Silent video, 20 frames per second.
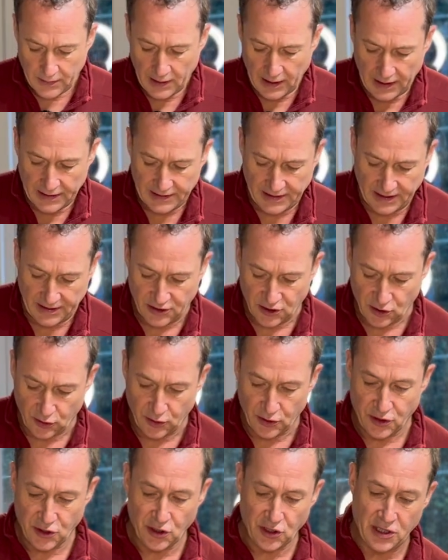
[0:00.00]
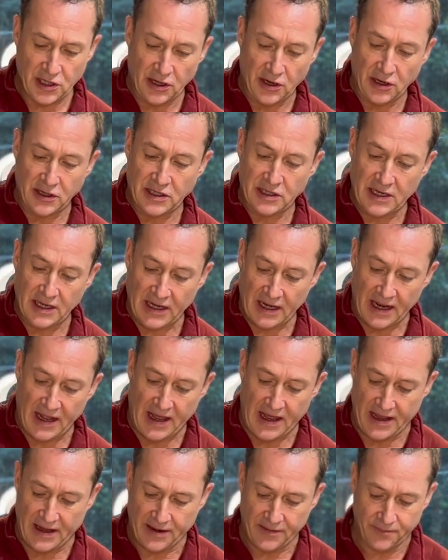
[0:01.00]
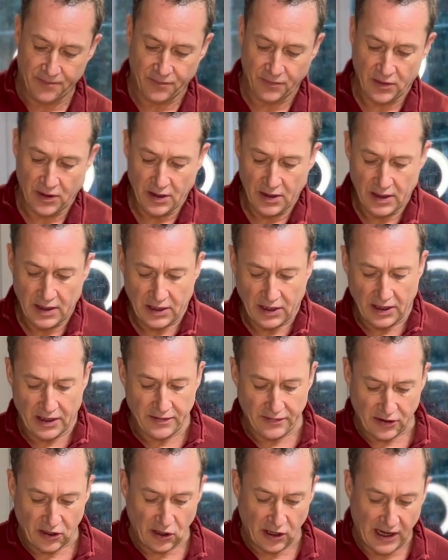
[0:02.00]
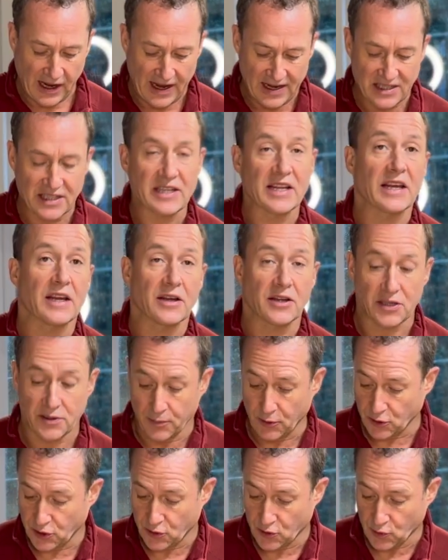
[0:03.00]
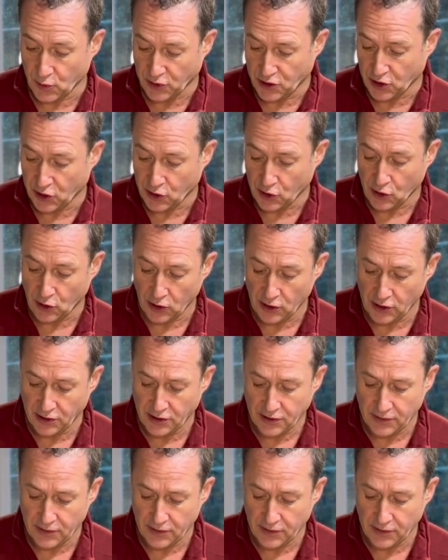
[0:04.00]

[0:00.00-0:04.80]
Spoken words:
And then, so it's just a nice little kind of a concasse, I suppose is what you could call it.